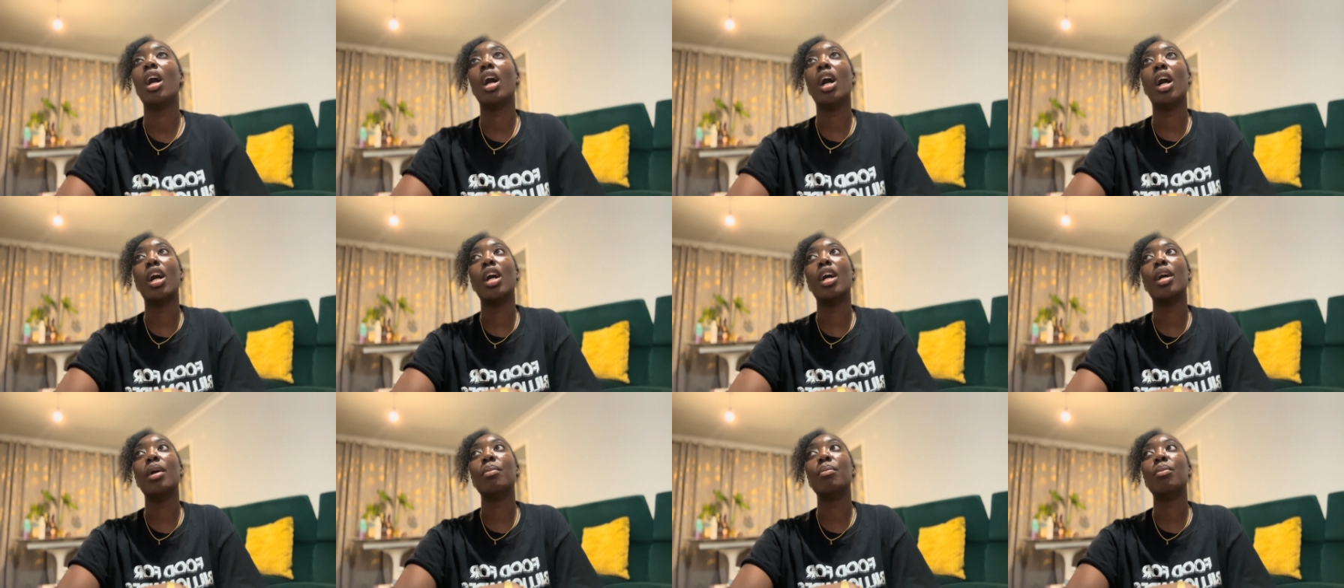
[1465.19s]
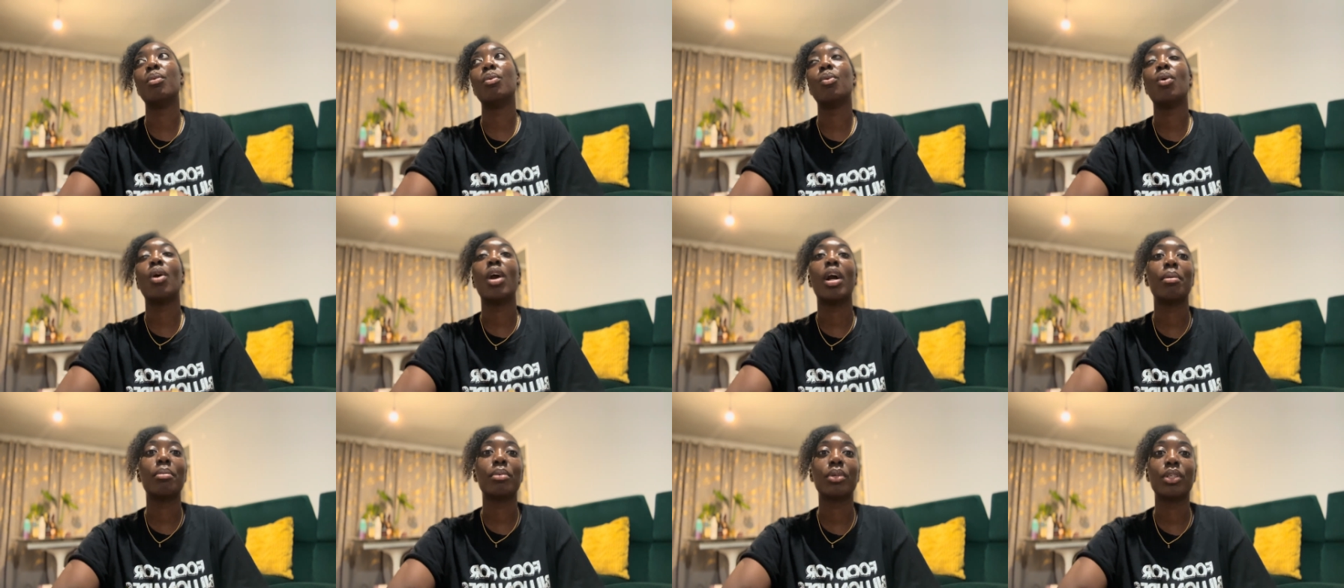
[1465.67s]

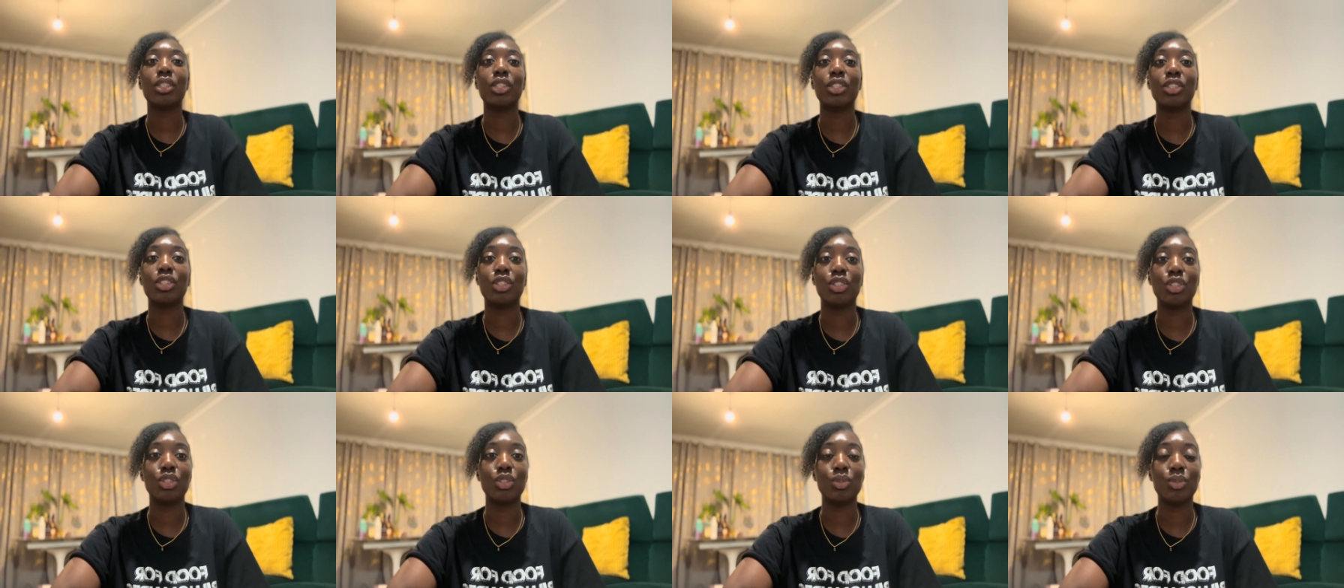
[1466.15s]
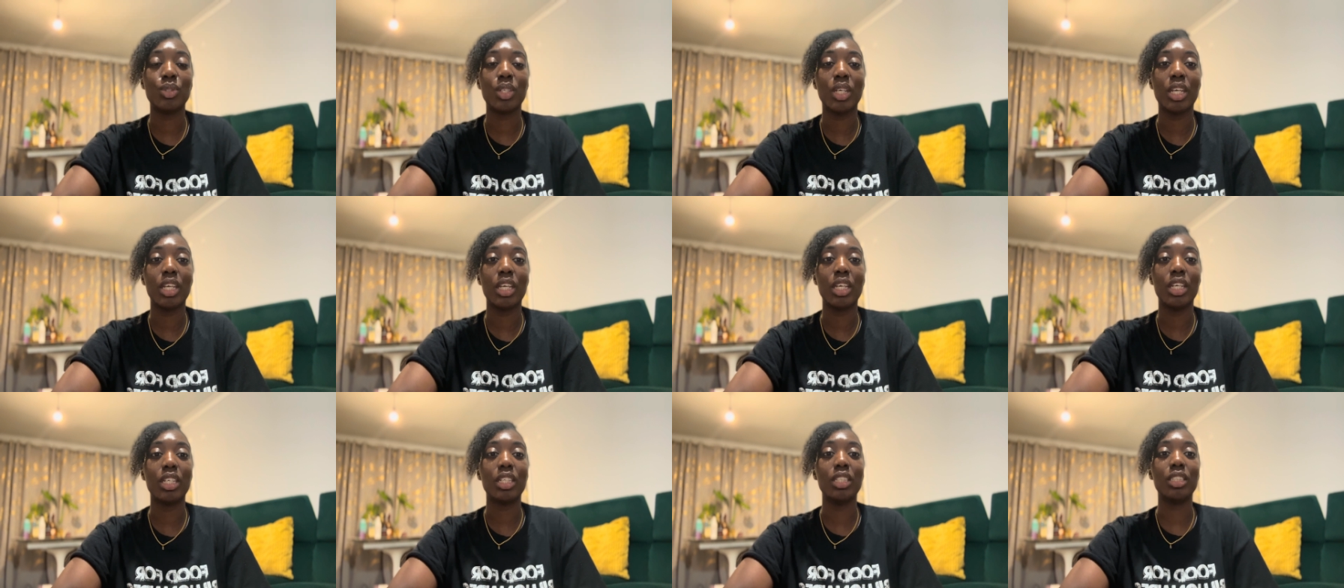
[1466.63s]
What I'm going to do
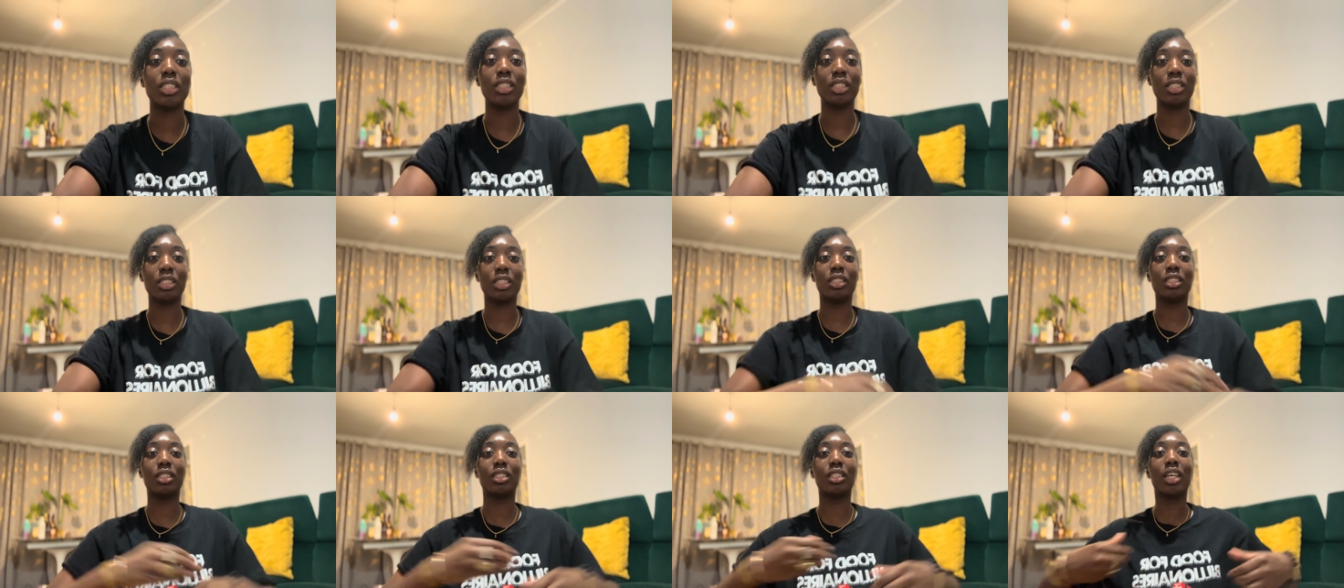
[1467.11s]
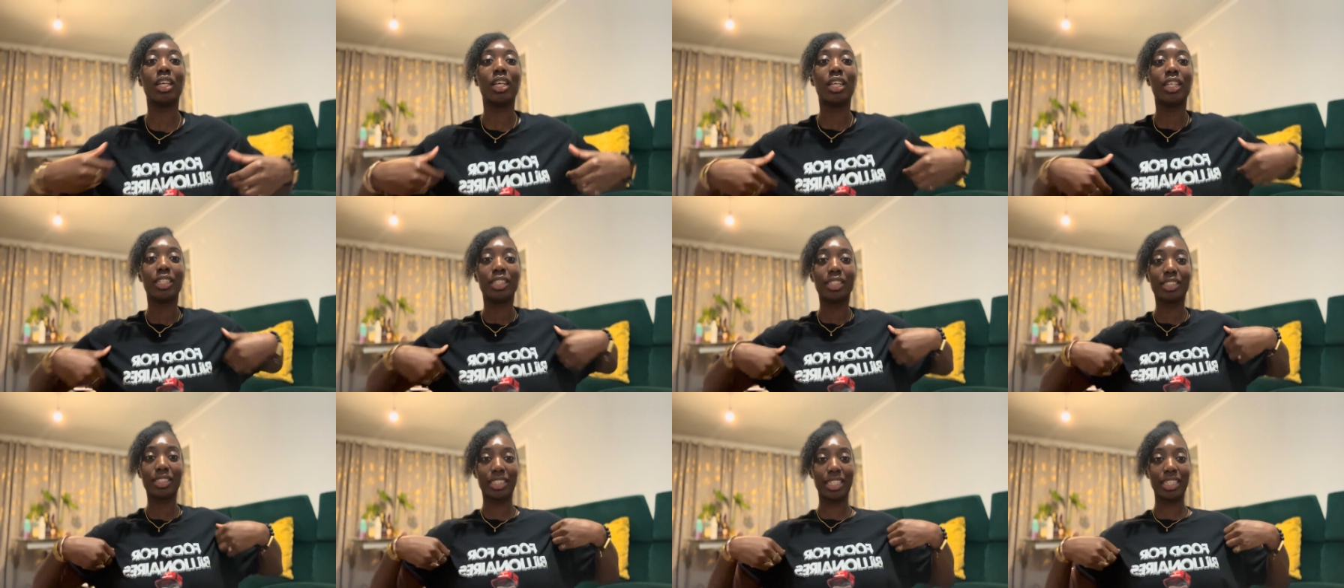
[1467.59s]
is
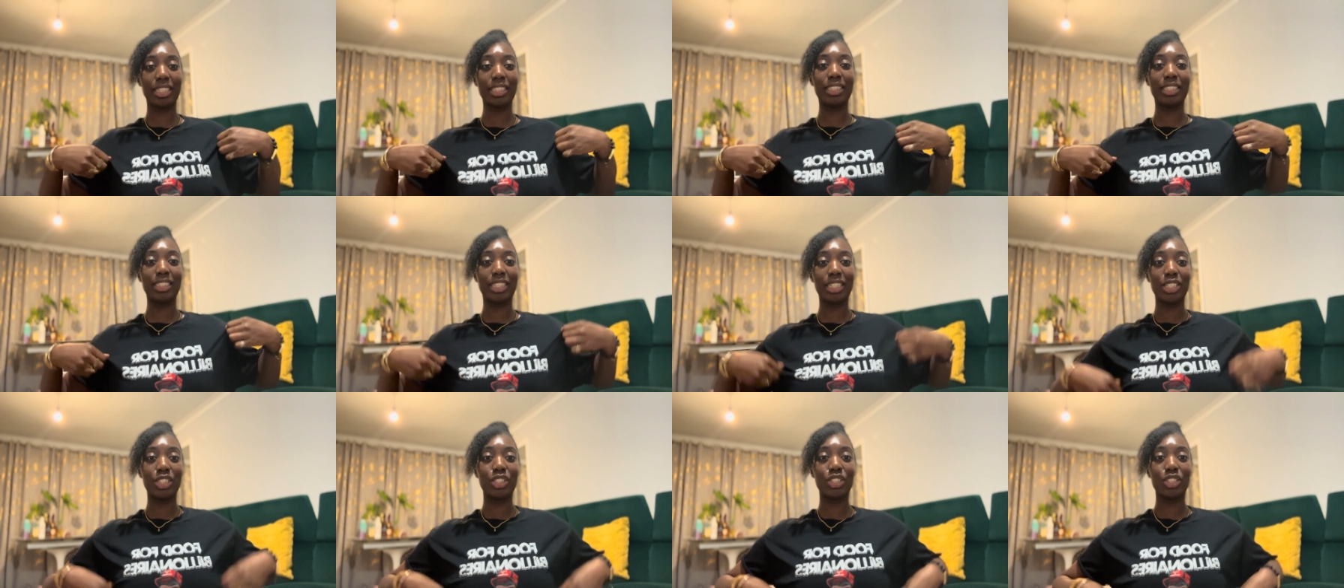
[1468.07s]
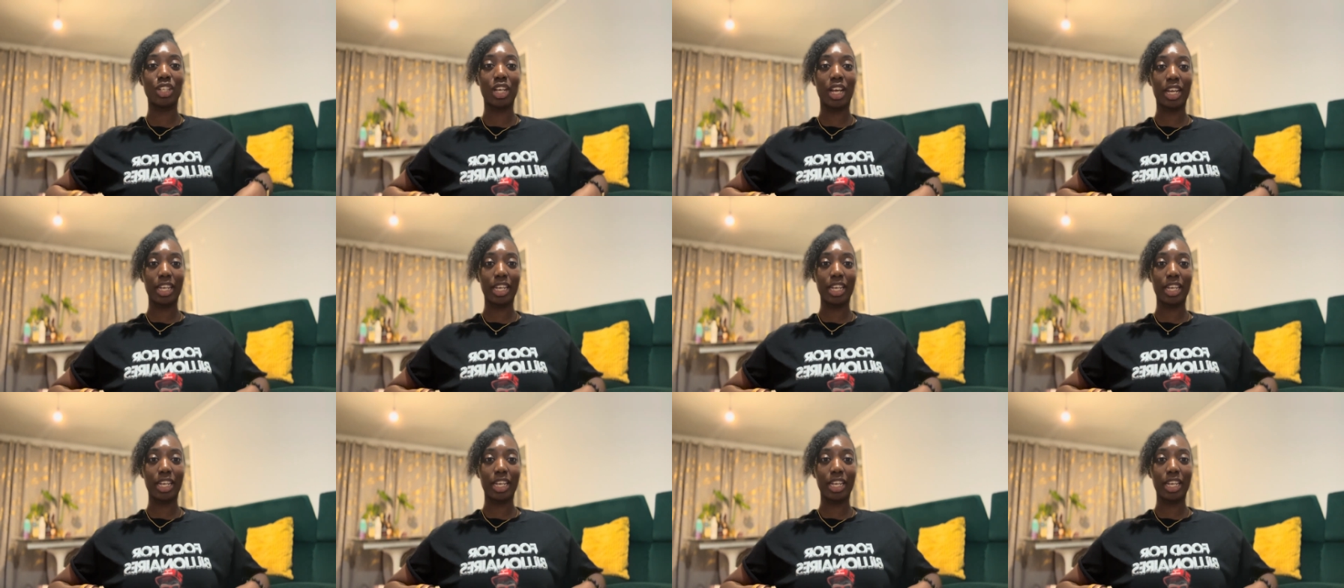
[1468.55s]
this t-shirt.